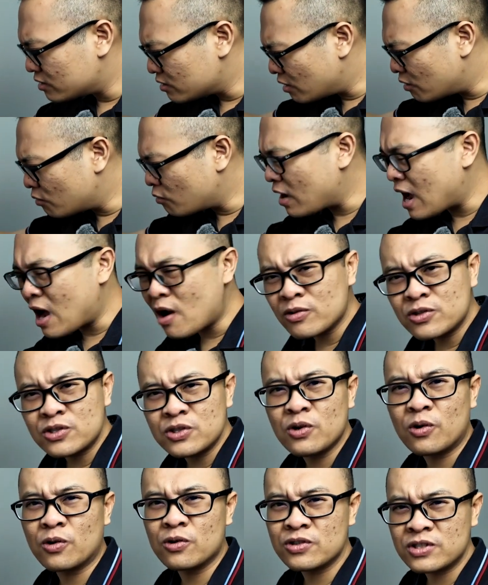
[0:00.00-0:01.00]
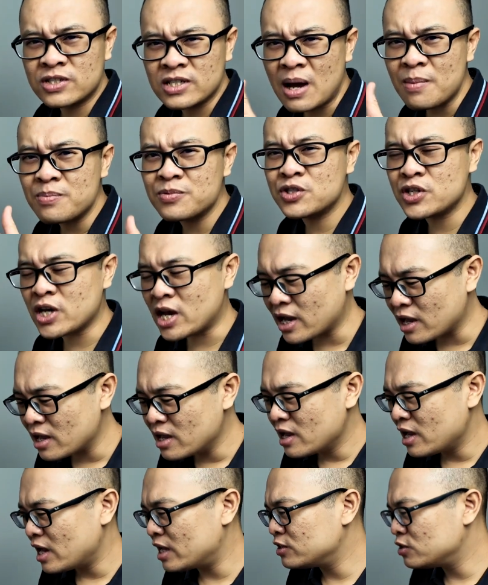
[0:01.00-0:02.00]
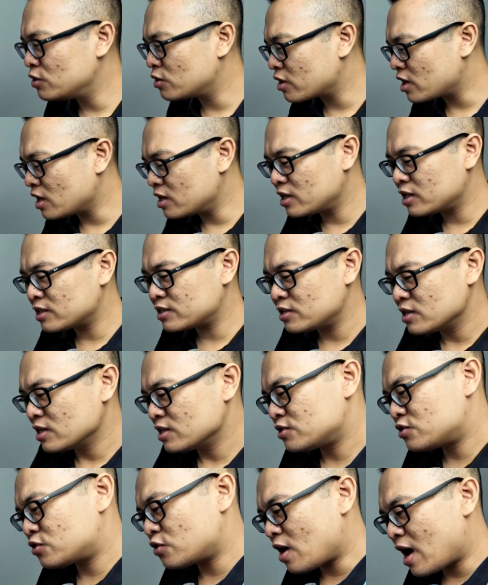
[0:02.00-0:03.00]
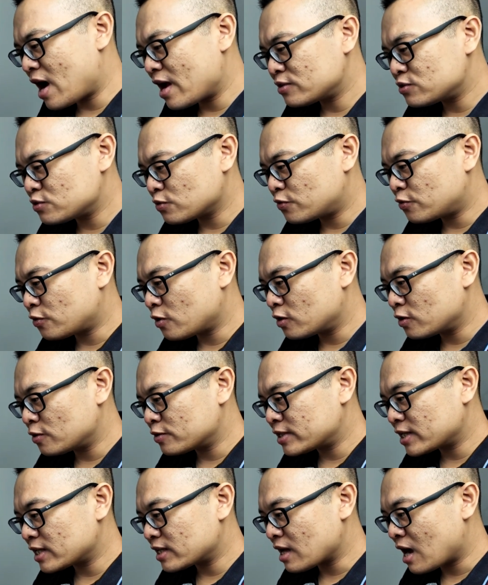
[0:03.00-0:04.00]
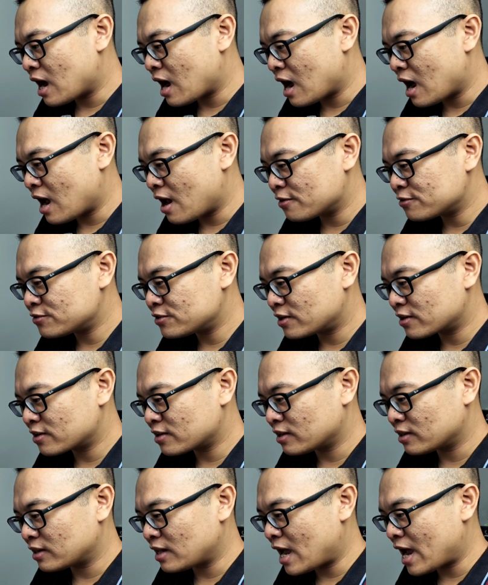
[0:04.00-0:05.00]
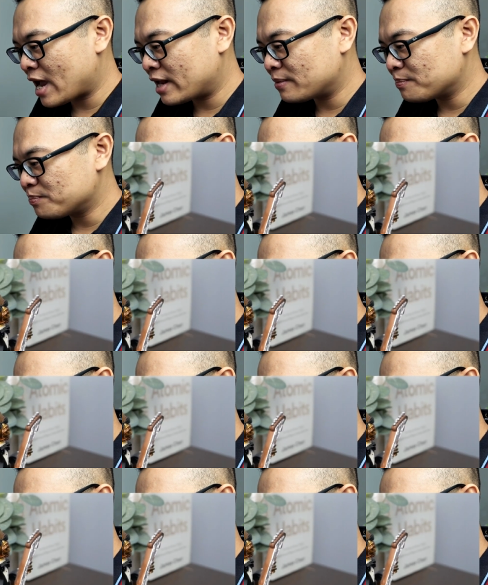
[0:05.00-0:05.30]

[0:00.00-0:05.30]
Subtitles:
around your subject and you're gonna try to follow that half circle line.